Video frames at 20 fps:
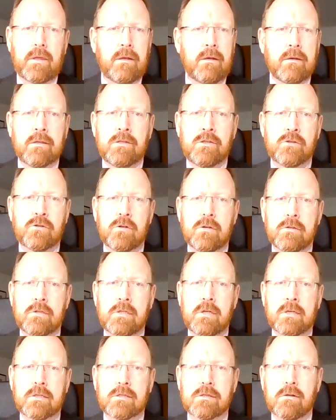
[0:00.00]

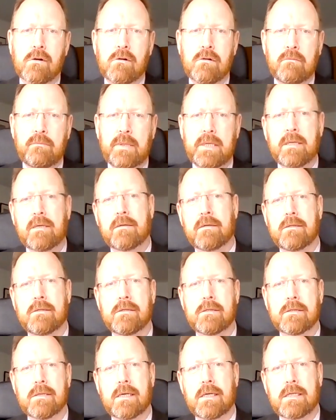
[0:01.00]
Construction has long been
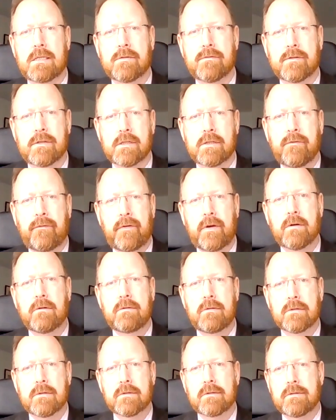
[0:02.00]
criticised for its
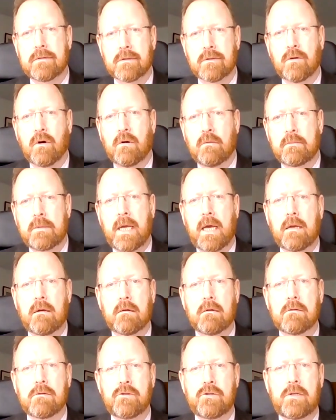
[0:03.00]
failure to adopt
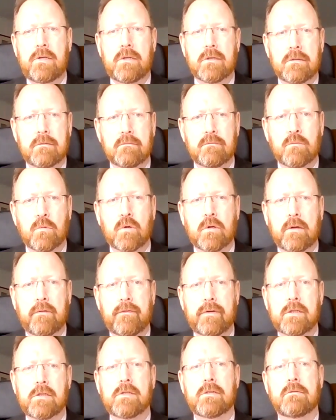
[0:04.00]
technology and more
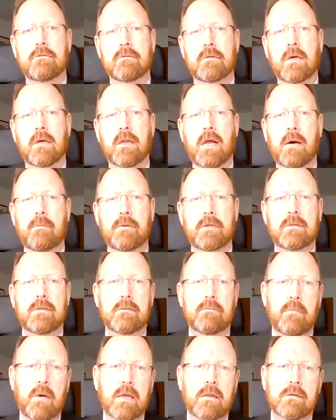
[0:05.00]
efficient
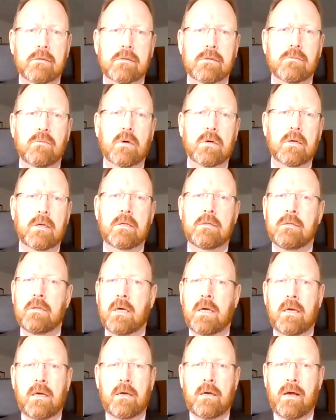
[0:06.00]
collaborative methods of working.
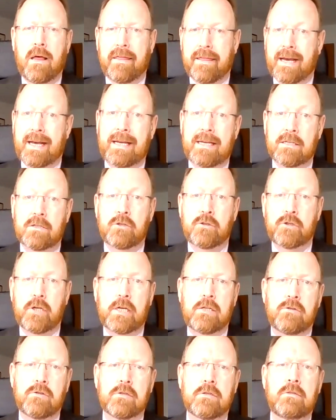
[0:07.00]
That is
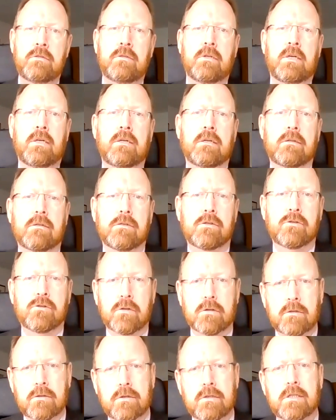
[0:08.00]
changing.
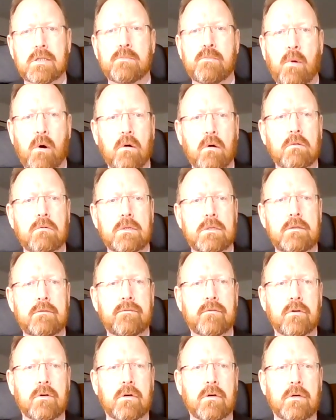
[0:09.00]
Construction is borrowing
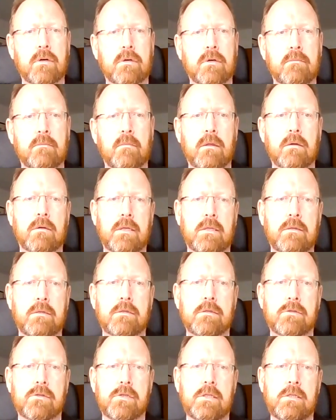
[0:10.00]
from other
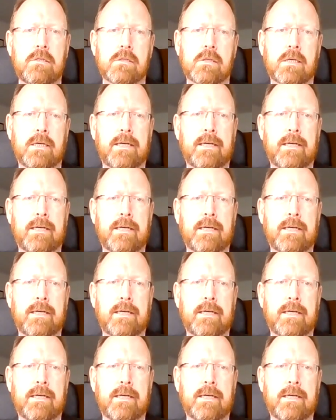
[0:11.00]
industries.